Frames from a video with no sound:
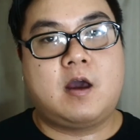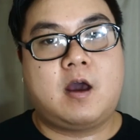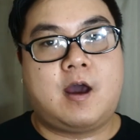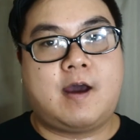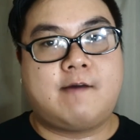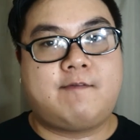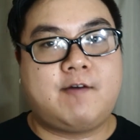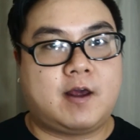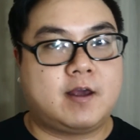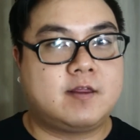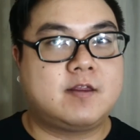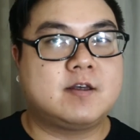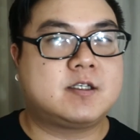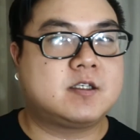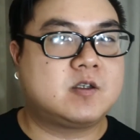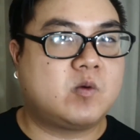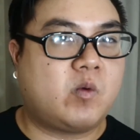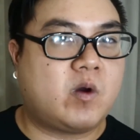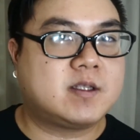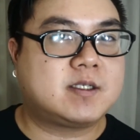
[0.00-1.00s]
I feel like this
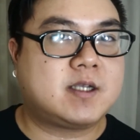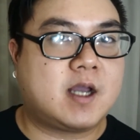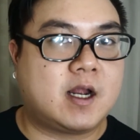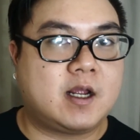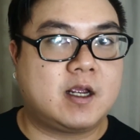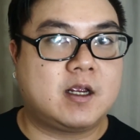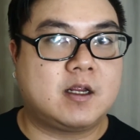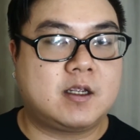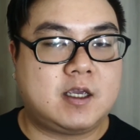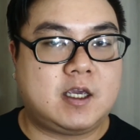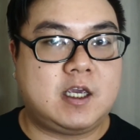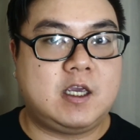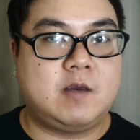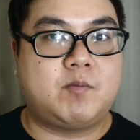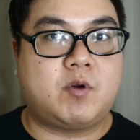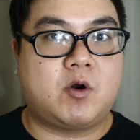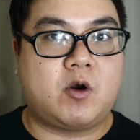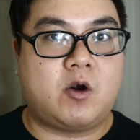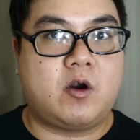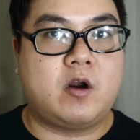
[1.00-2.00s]
is what's gonna
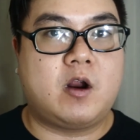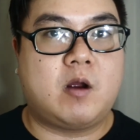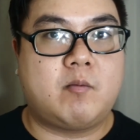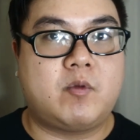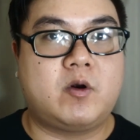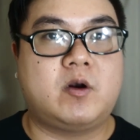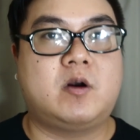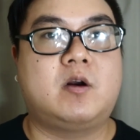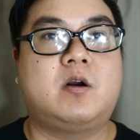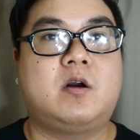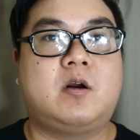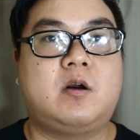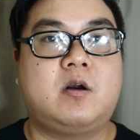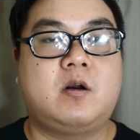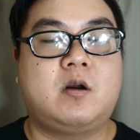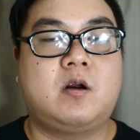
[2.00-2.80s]
keep her number